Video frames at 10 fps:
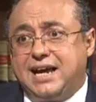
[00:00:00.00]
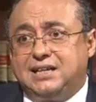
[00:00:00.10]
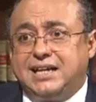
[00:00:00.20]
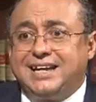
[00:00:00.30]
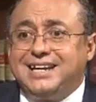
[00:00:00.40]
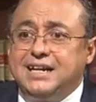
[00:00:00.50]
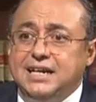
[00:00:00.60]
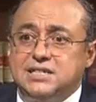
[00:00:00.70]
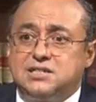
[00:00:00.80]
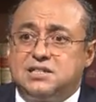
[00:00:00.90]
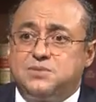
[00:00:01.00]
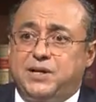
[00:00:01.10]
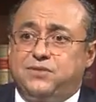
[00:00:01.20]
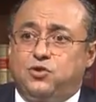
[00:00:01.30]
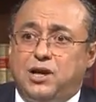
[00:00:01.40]
and at least
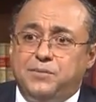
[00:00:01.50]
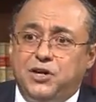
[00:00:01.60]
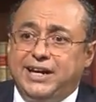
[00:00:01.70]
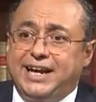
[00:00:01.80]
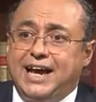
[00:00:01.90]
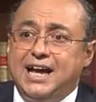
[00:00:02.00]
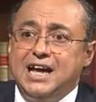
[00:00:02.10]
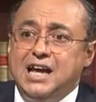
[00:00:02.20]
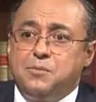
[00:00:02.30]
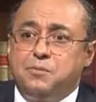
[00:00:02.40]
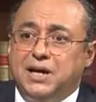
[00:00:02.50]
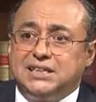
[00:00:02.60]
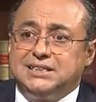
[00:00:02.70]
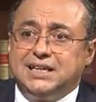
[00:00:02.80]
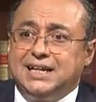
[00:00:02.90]
respect for America.
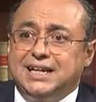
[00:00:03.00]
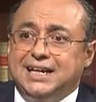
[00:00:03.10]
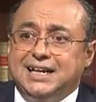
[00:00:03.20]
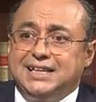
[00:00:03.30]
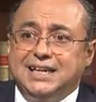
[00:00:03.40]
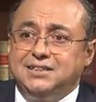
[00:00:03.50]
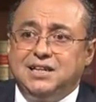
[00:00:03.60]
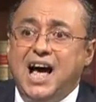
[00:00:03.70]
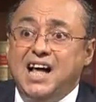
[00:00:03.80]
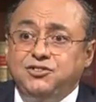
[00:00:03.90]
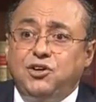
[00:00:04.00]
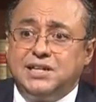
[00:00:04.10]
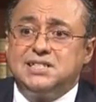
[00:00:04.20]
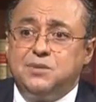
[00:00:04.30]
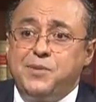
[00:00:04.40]
But they
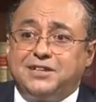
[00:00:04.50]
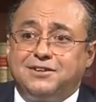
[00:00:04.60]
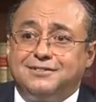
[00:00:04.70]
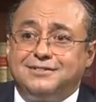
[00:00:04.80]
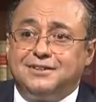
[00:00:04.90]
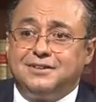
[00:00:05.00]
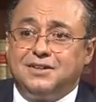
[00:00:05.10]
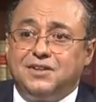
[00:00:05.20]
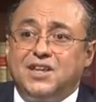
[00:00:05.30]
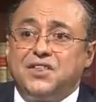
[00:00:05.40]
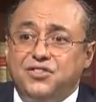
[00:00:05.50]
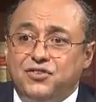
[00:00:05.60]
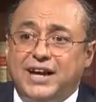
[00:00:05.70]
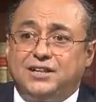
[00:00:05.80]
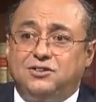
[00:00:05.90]
underestimated the
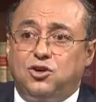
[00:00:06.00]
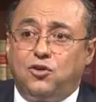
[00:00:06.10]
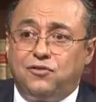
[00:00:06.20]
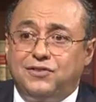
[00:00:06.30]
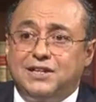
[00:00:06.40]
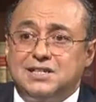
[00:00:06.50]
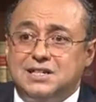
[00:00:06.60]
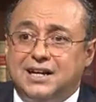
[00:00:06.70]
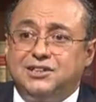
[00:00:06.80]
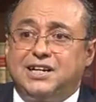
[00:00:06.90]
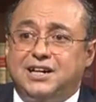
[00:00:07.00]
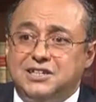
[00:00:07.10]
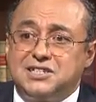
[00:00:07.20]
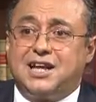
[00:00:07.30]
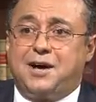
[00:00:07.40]
threat of radical
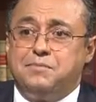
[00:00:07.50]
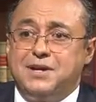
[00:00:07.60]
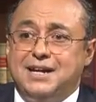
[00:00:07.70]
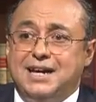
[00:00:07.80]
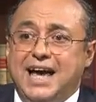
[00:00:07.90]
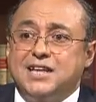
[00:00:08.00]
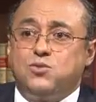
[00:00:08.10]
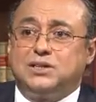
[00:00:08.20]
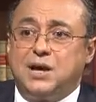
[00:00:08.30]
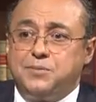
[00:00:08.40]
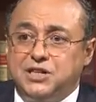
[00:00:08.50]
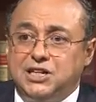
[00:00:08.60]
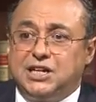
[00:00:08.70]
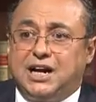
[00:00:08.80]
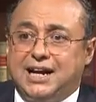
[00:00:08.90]
Islam. As what happened
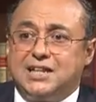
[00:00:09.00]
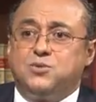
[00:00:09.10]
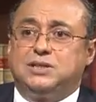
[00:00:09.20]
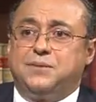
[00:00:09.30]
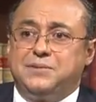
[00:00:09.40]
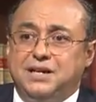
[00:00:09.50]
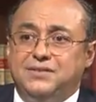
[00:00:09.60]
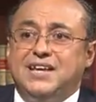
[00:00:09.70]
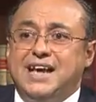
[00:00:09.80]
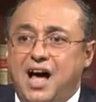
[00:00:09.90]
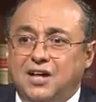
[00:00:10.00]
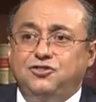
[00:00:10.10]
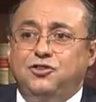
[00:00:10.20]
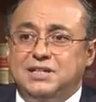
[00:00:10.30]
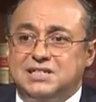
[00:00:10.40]
in Iraq, they
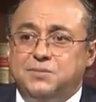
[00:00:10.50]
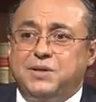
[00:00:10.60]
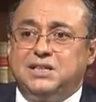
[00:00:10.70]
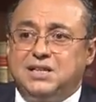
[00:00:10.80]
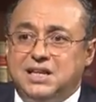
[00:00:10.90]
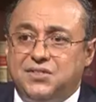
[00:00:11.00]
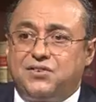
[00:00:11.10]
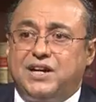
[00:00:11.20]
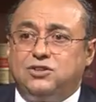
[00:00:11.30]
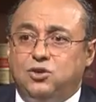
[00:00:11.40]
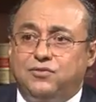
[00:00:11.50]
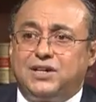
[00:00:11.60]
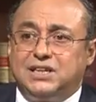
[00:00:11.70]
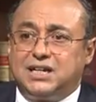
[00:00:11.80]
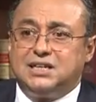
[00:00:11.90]
underestimated the threat of
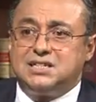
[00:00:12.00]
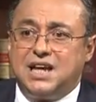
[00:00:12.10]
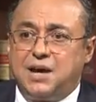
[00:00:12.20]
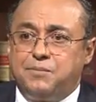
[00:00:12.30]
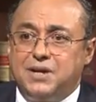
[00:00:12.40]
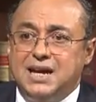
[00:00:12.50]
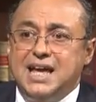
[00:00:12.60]
radical Islam.